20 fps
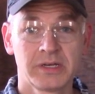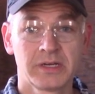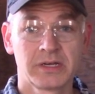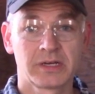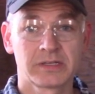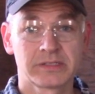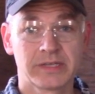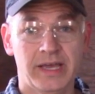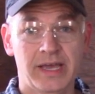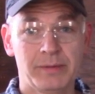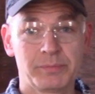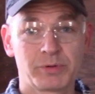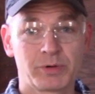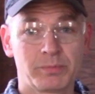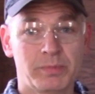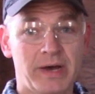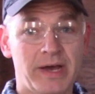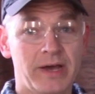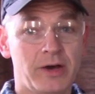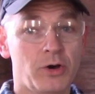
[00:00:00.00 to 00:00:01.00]
because I happened
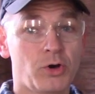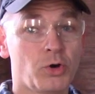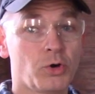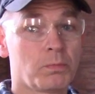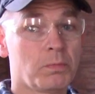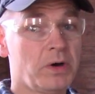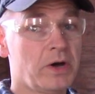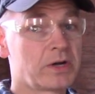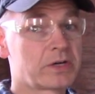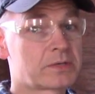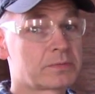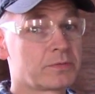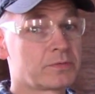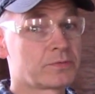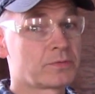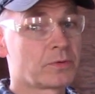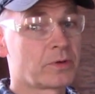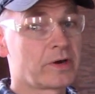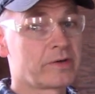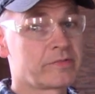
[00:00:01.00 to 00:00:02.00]
to buy a whole bunch
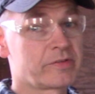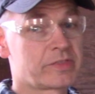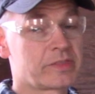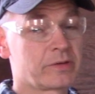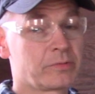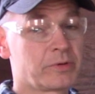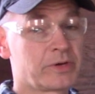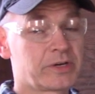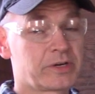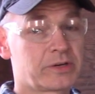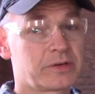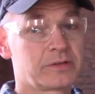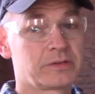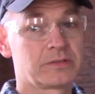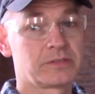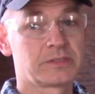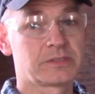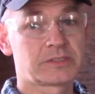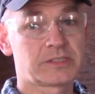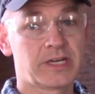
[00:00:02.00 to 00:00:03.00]
before everything went
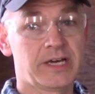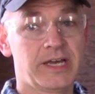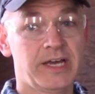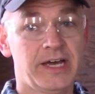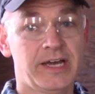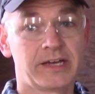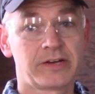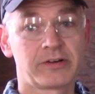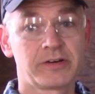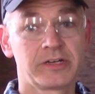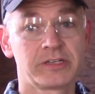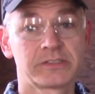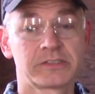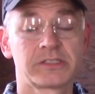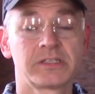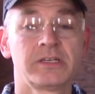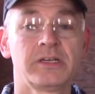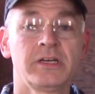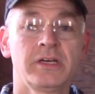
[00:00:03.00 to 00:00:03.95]
sky-high crazy.